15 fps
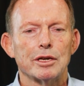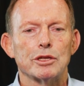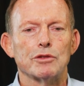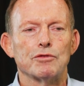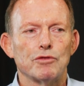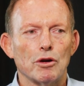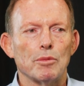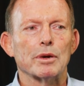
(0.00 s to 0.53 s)
the
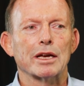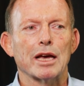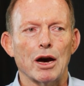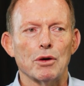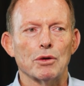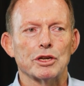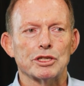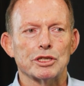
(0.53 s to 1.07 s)
former
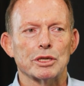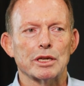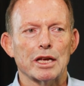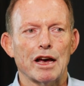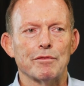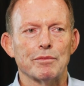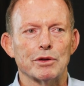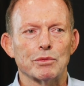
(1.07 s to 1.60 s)
coalition
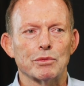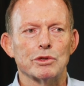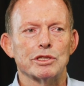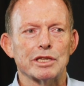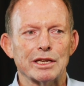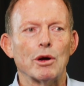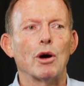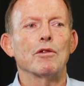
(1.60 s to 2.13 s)
government was
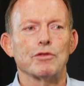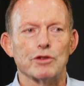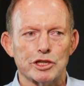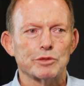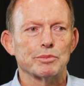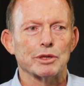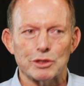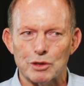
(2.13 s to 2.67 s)
in
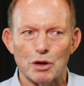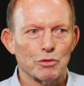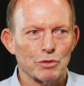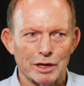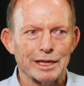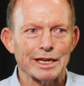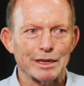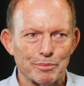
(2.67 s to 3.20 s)
office but not
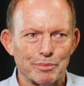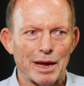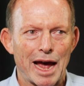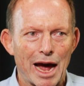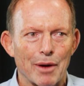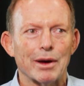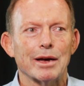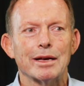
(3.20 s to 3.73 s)
really in
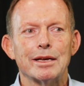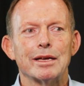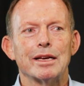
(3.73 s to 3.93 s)
power